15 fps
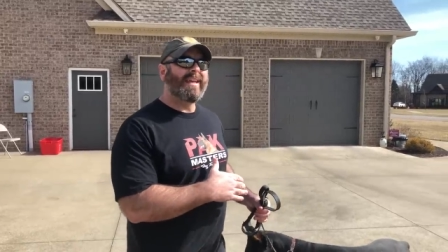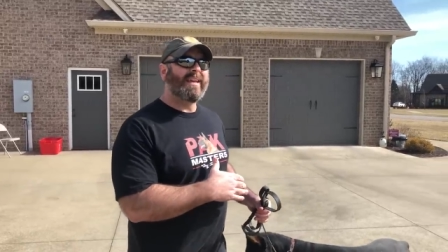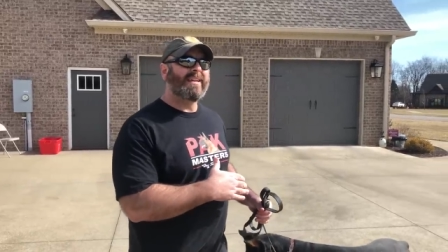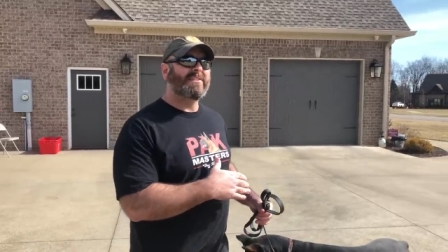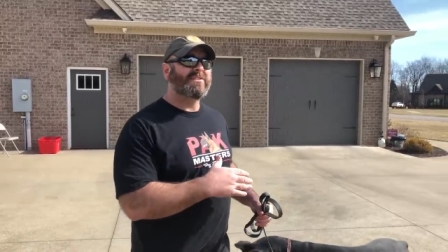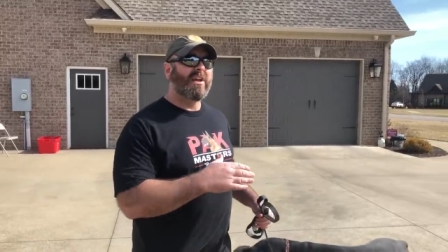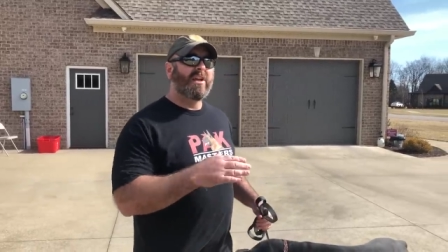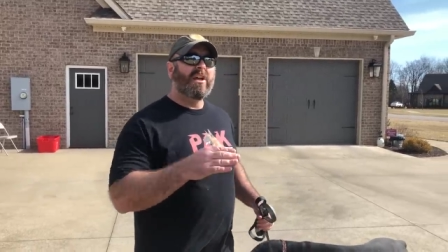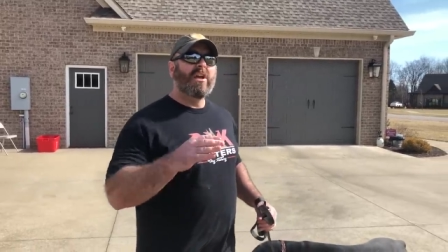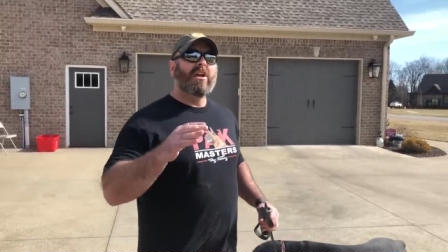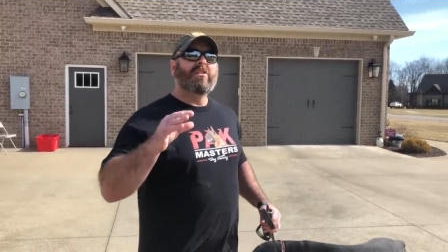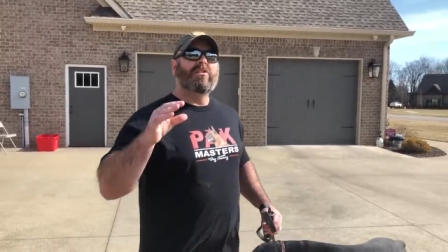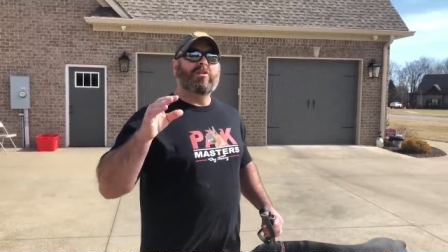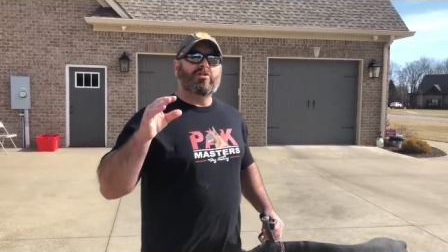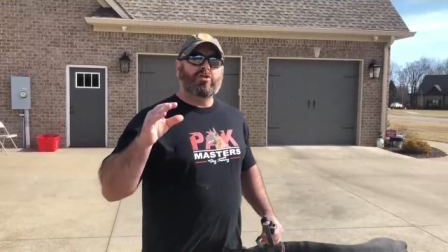is
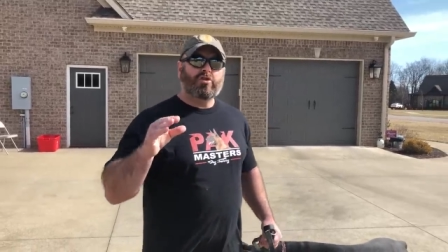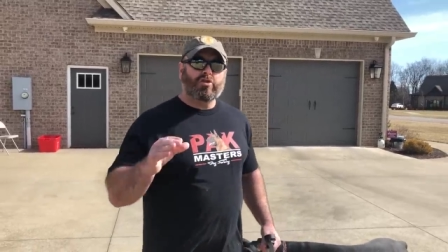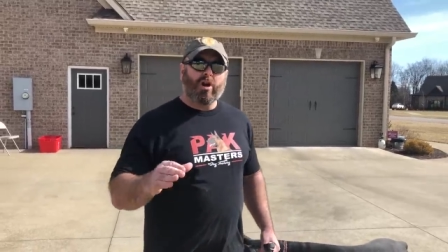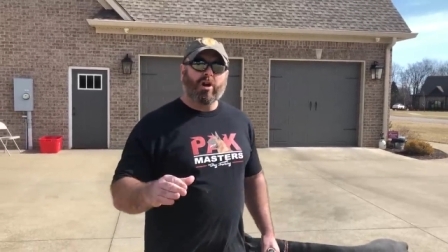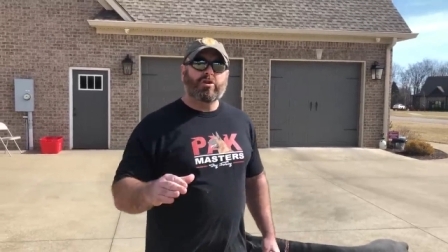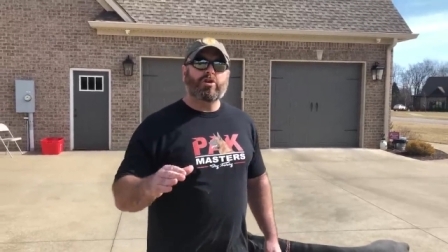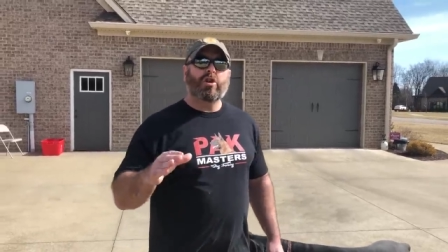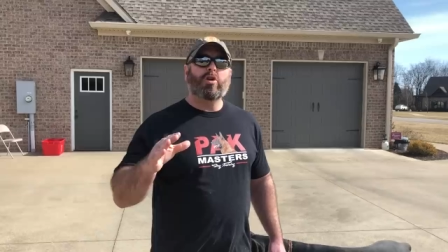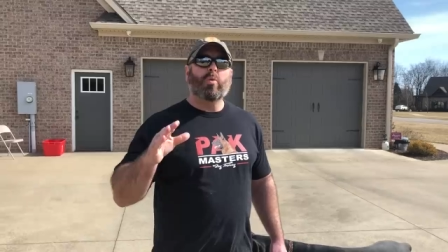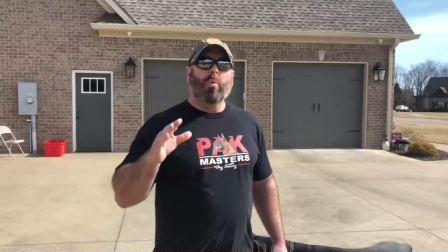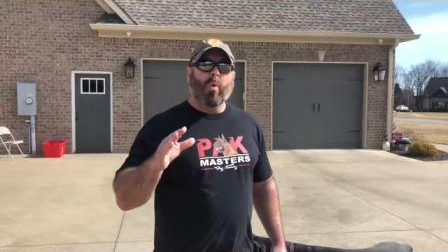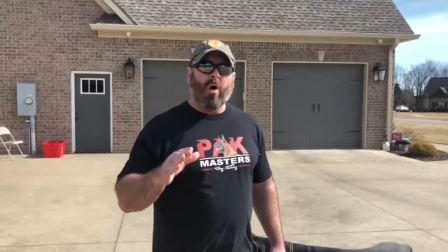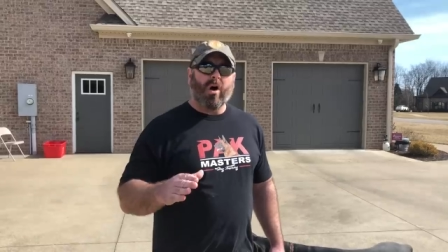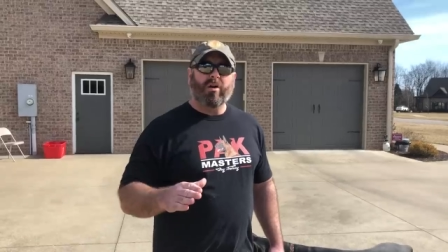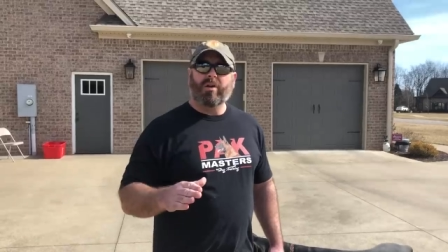the structured
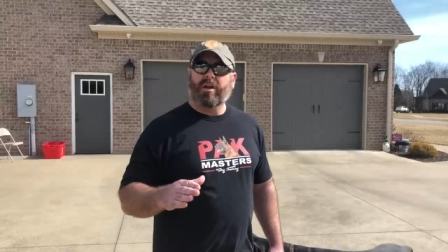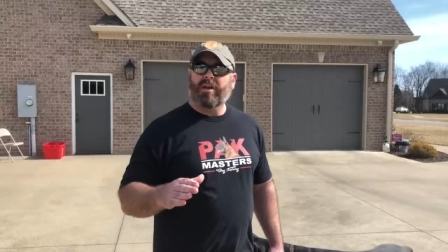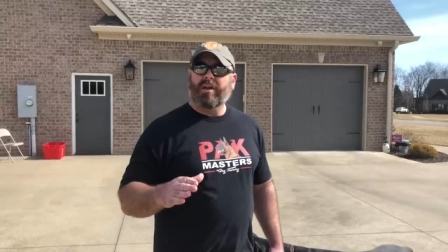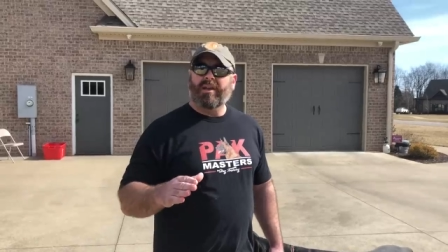walk